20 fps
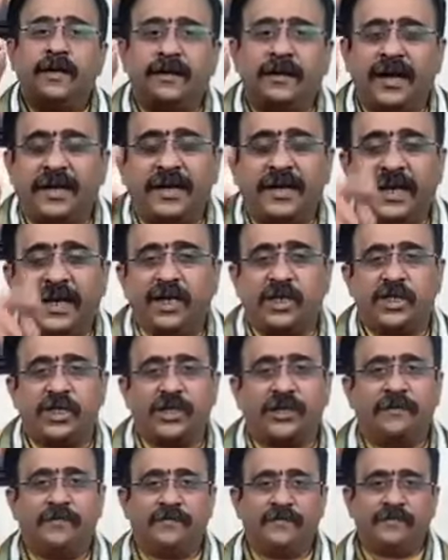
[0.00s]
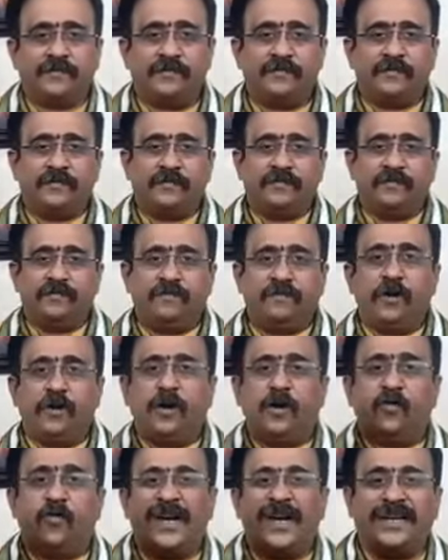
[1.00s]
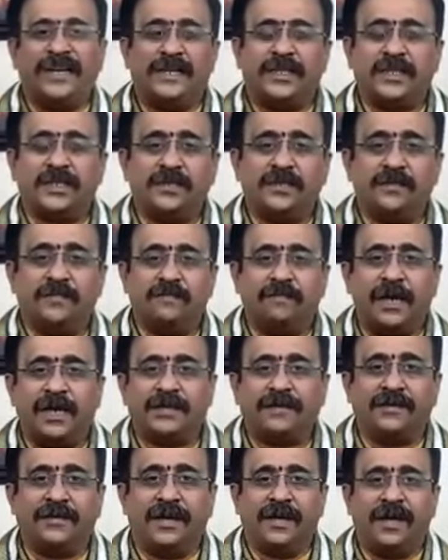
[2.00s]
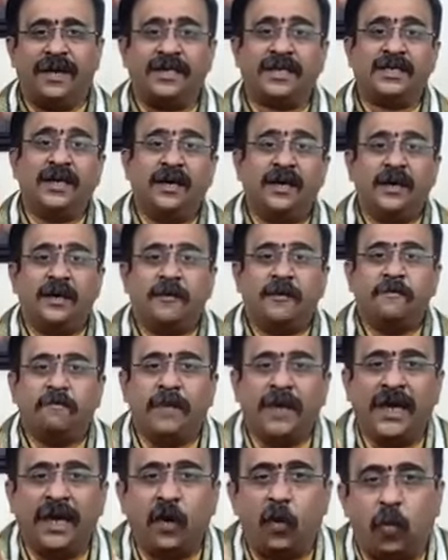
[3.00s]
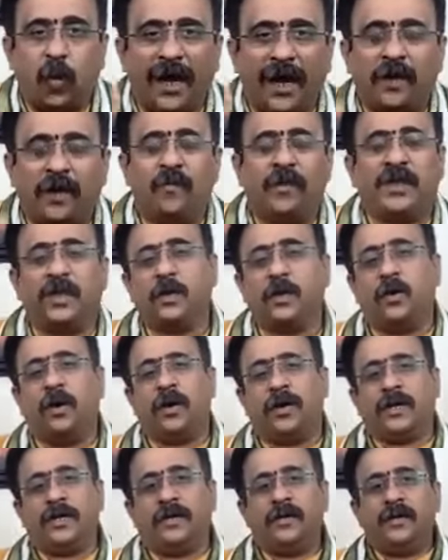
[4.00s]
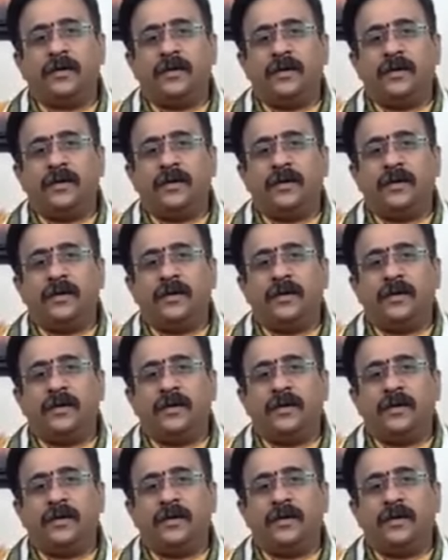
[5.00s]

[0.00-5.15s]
dedication. Pure oneness. Bhakti is being one with God.